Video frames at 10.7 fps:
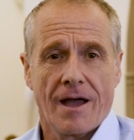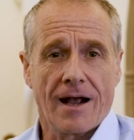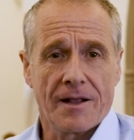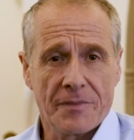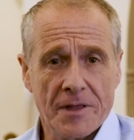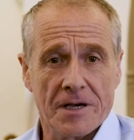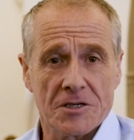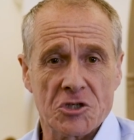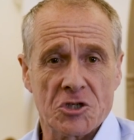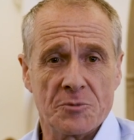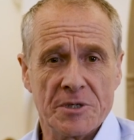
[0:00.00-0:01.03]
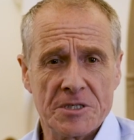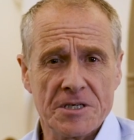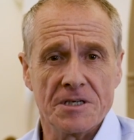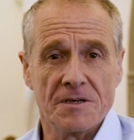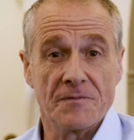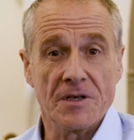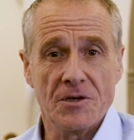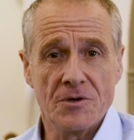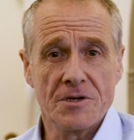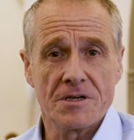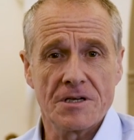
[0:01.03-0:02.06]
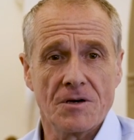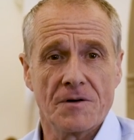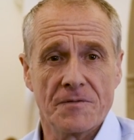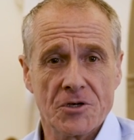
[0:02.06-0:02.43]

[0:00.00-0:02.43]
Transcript: and thus to preserve the unity of